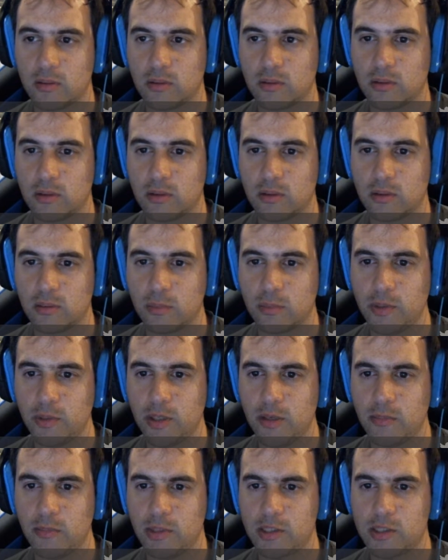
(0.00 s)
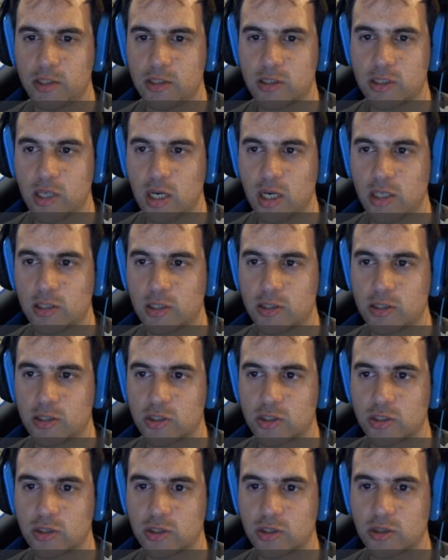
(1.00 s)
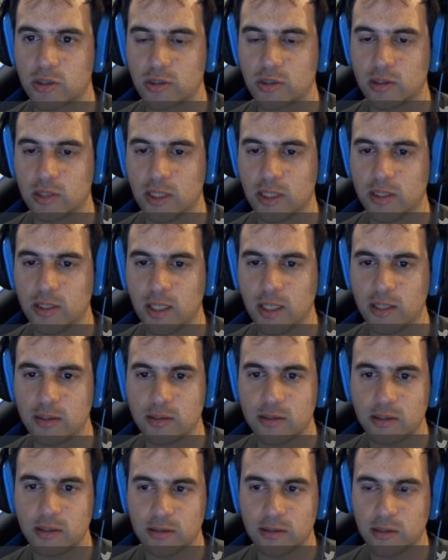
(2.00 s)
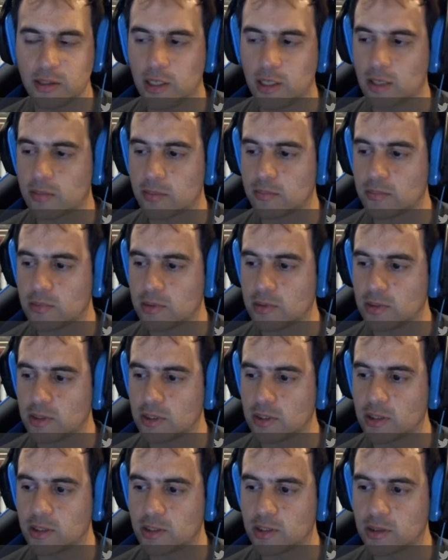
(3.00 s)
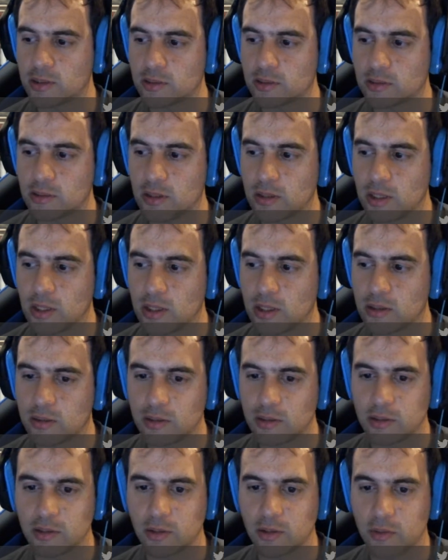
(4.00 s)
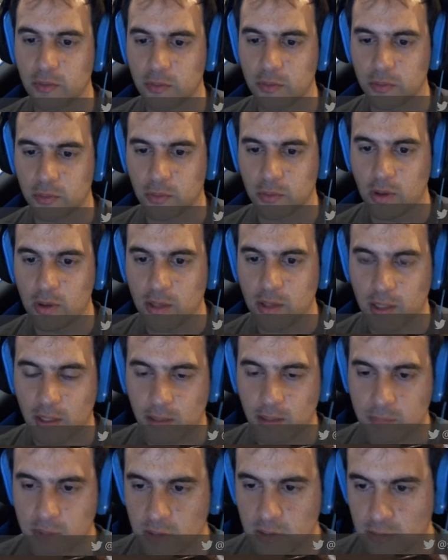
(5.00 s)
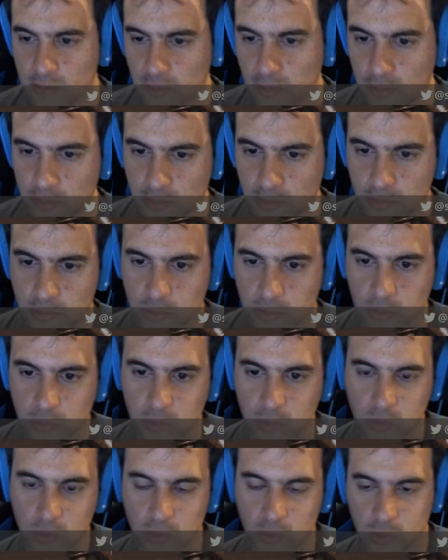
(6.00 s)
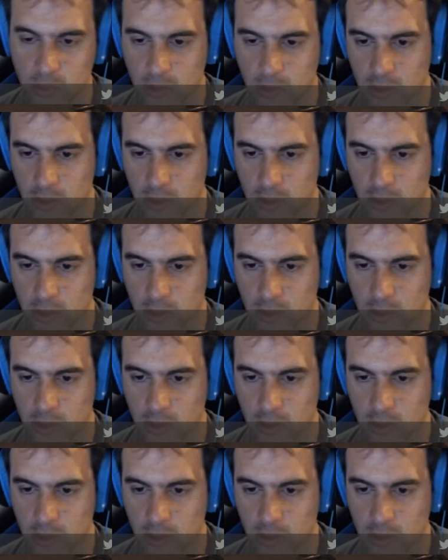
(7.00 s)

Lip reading: Where are my challenges? That 960 game didn't go through. Okay, I'm just going to